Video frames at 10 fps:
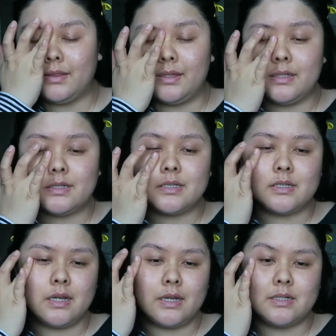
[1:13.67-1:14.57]

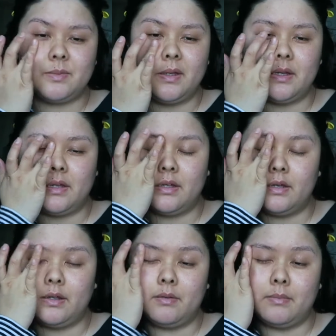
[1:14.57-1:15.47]
This has been
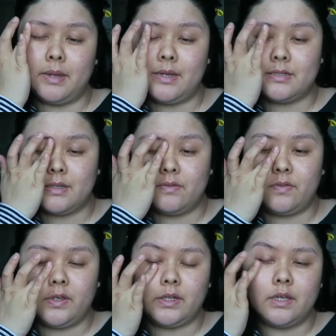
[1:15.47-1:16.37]
an amazing
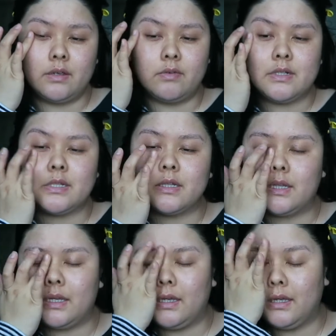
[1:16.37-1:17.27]
feeling
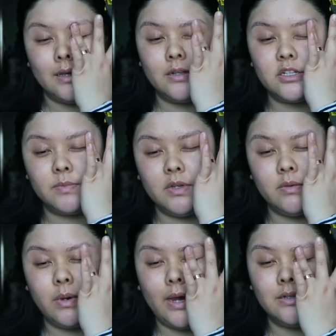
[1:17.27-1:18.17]
recently. It took me
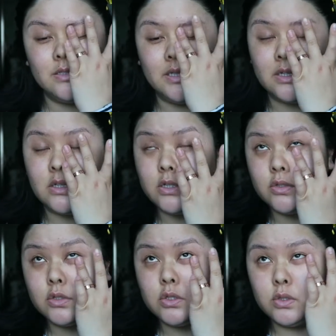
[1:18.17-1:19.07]
a while to get
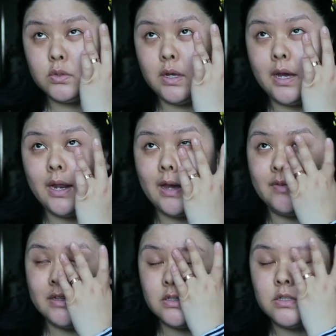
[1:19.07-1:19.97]
used to not
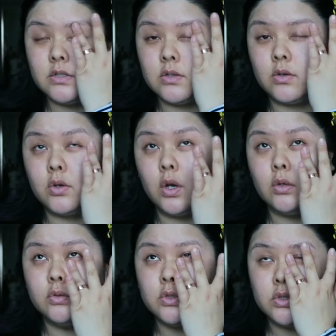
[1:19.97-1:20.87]
having to
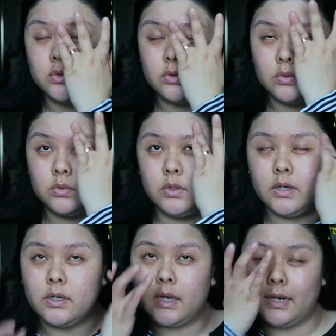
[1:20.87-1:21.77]
go to
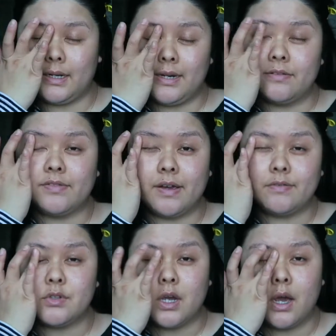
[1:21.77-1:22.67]
a
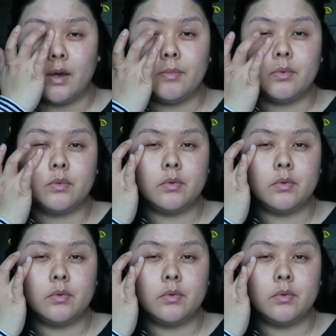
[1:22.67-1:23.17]
9-to-5 job.